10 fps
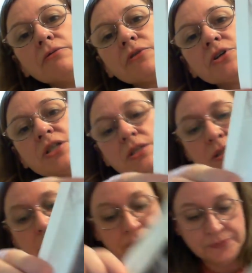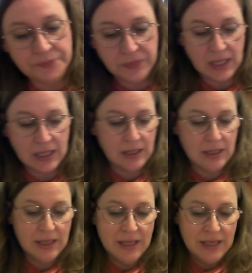versions.
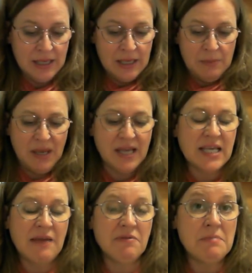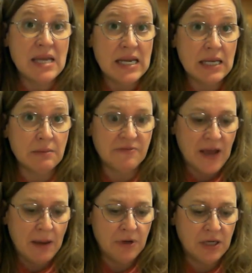Because I have a medium
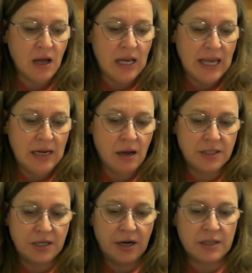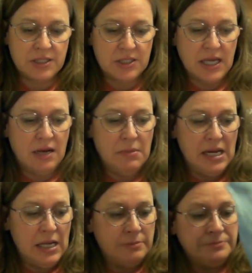fabric, not light, not dark, it's just kind of
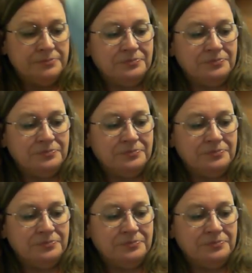medium.